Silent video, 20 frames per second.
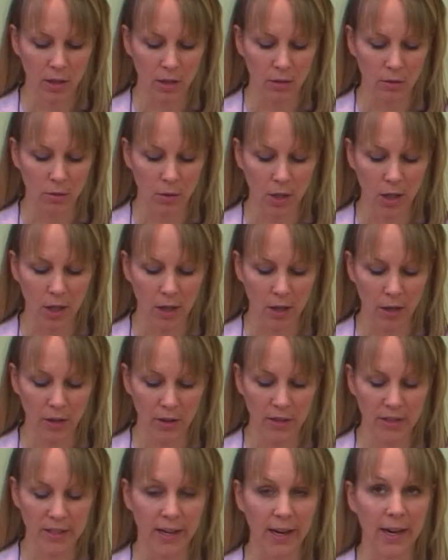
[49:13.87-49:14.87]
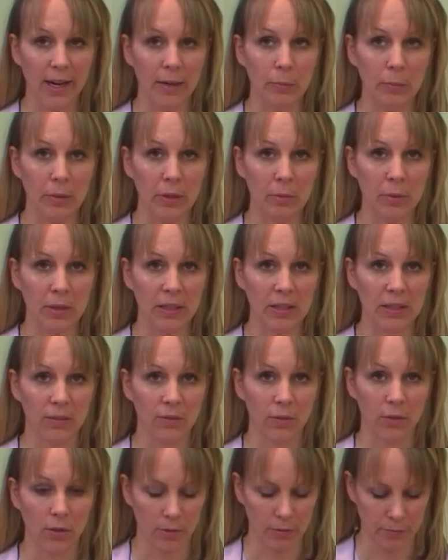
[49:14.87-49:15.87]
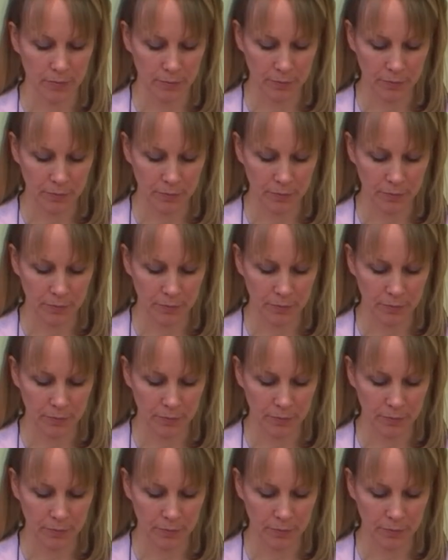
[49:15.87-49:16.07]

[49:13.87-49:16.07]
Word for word: you will all the time be peaceful.